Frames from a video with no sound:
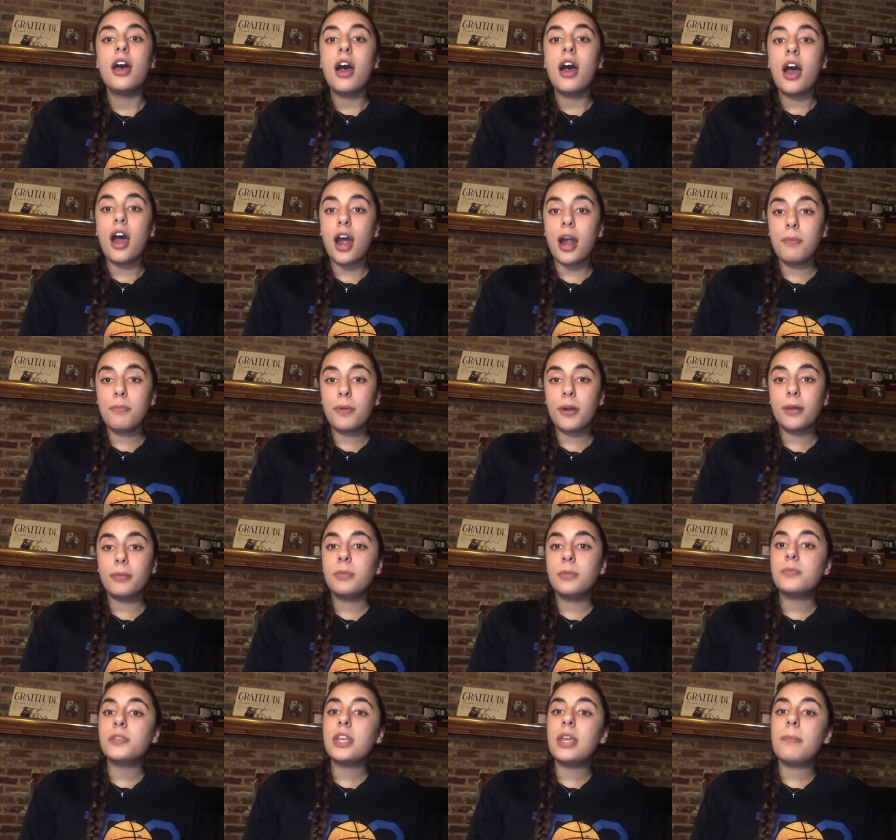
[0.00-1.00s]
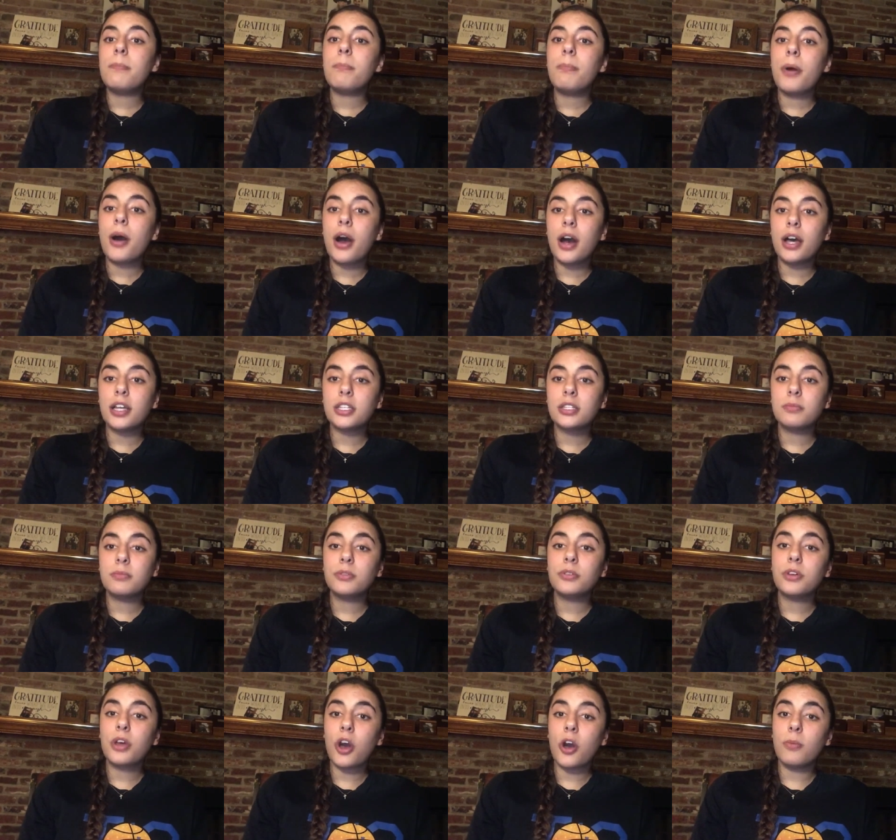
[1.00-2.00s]
heart problems, and
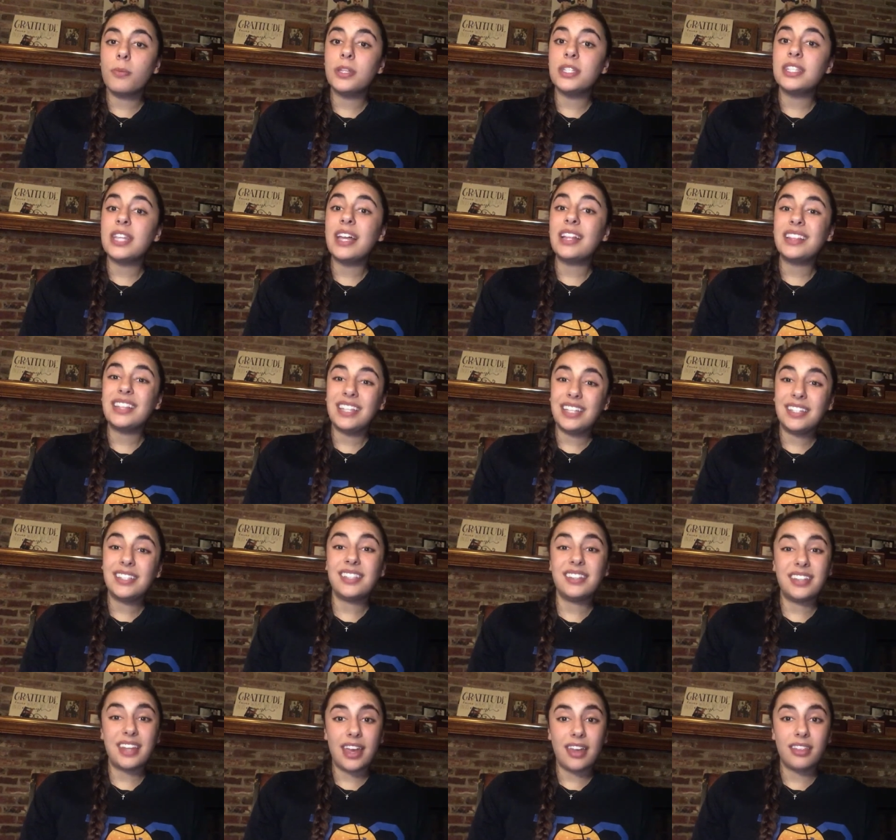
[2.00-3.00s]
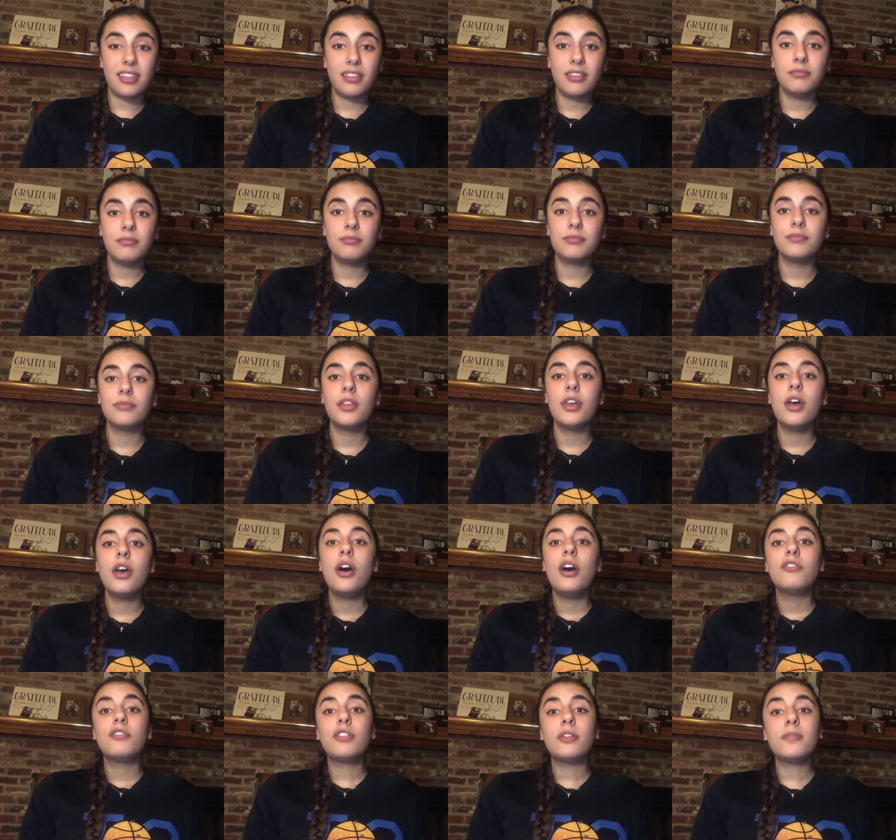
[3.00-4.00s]
possible comas that lead to death.
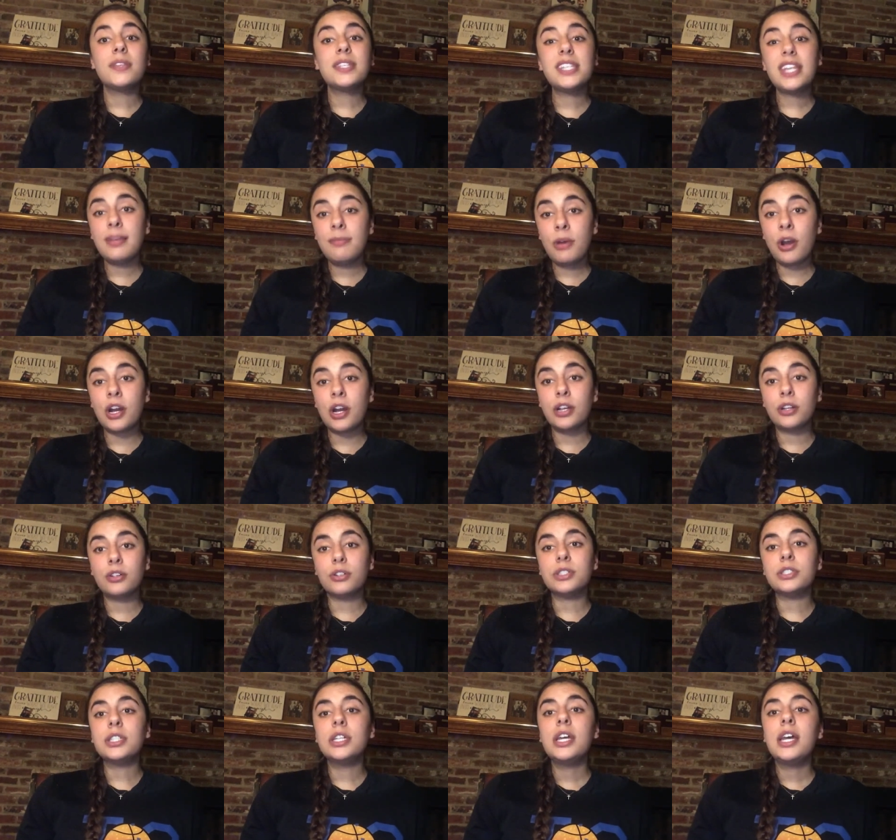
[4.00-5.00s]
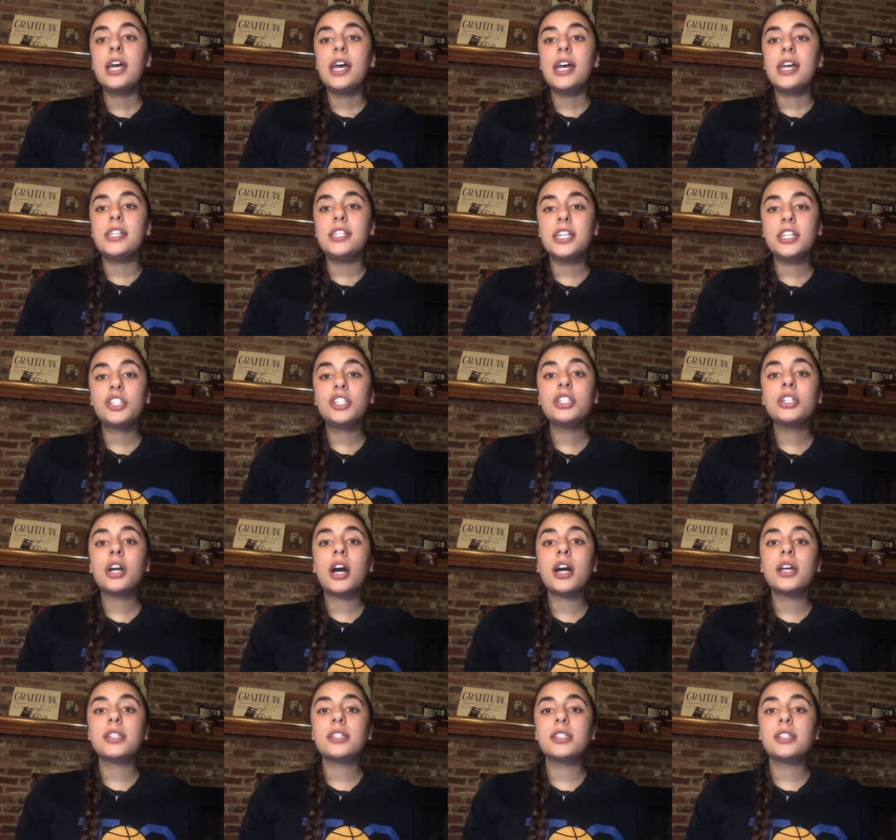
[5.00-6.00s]
From the same article, addiction
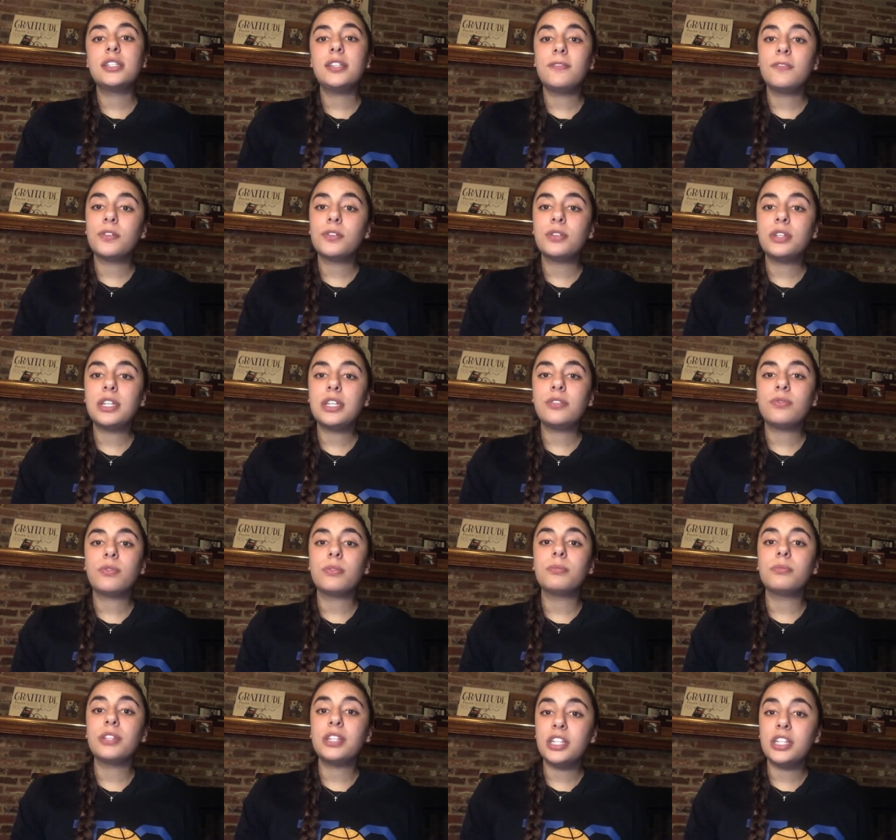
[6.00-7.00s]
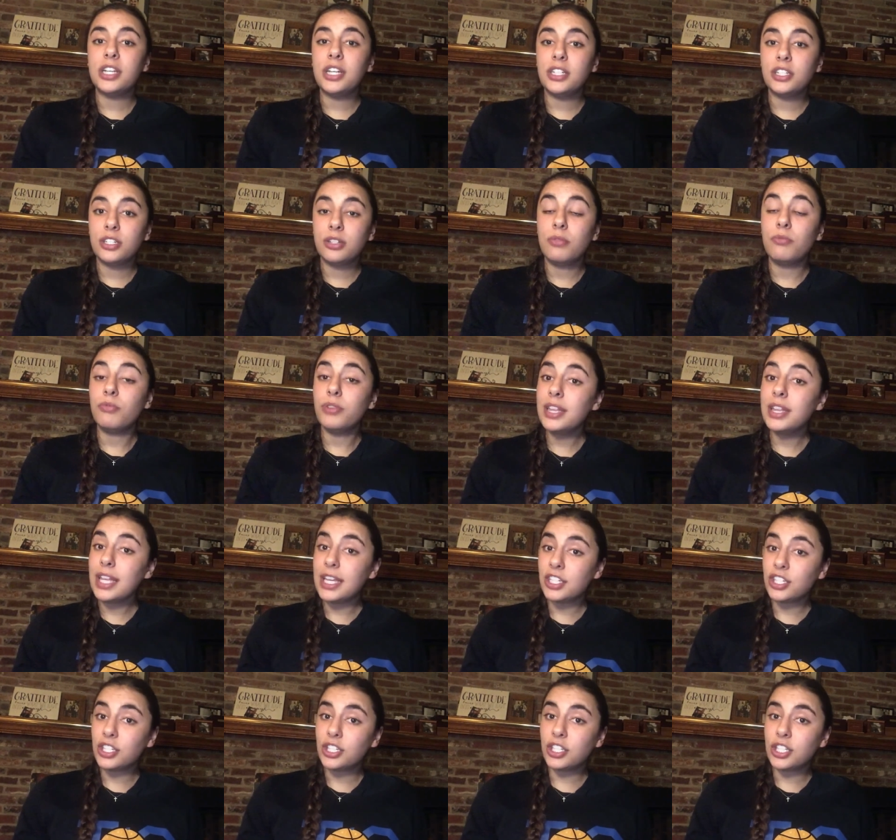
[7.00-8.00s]
causes difficulties from
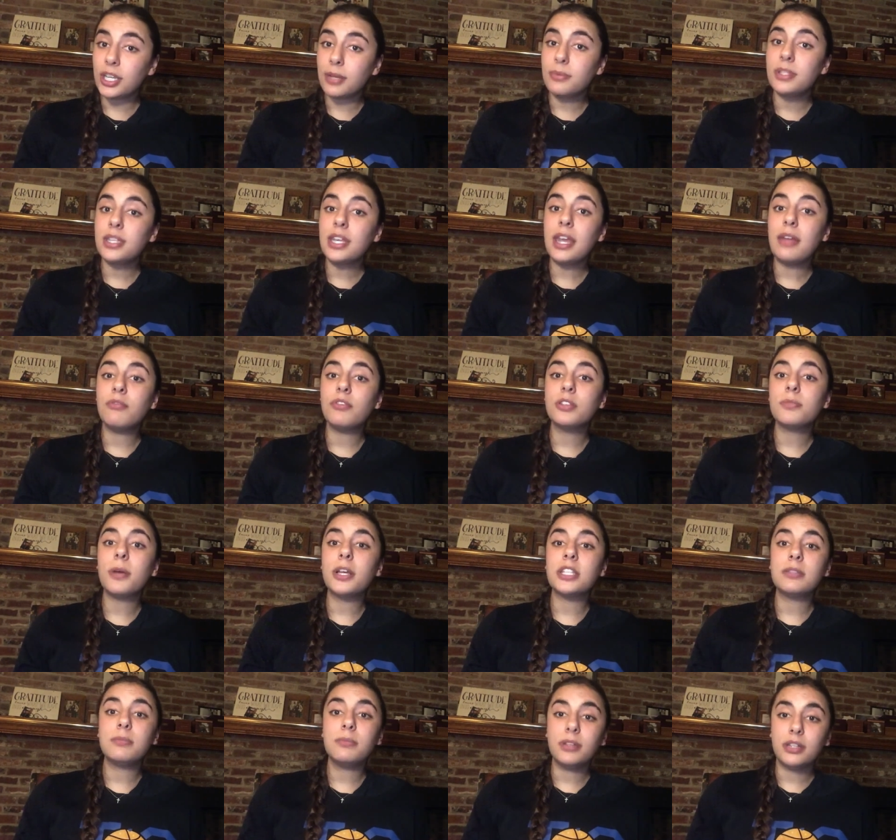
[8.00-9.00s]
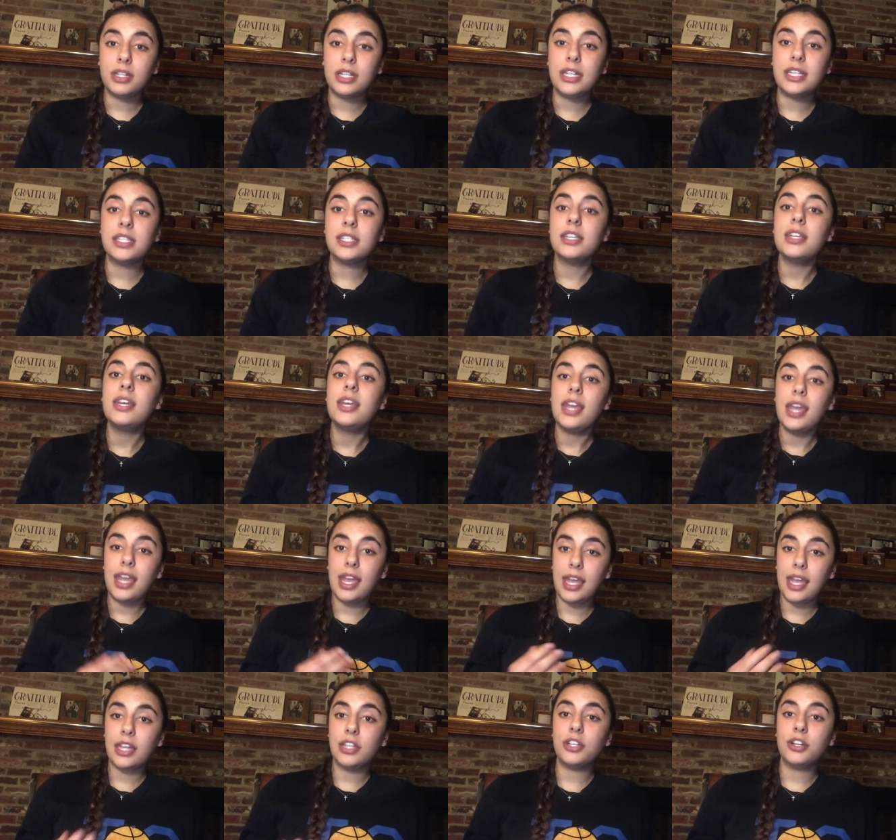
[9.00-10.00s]
relationships and responsibilities
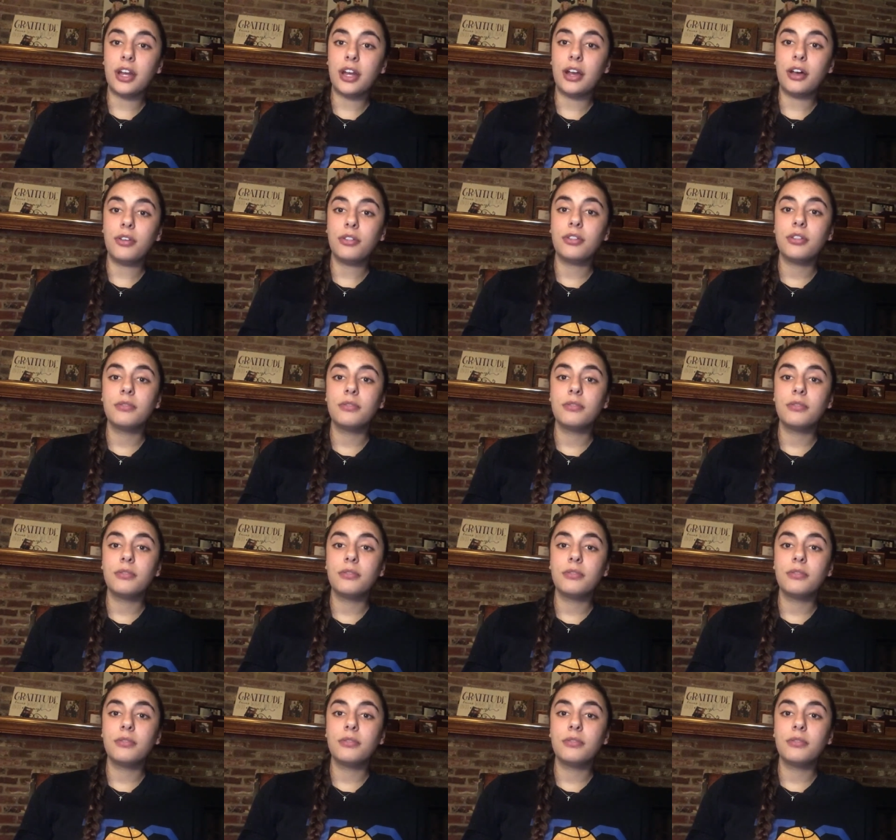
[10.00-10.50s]
and your health.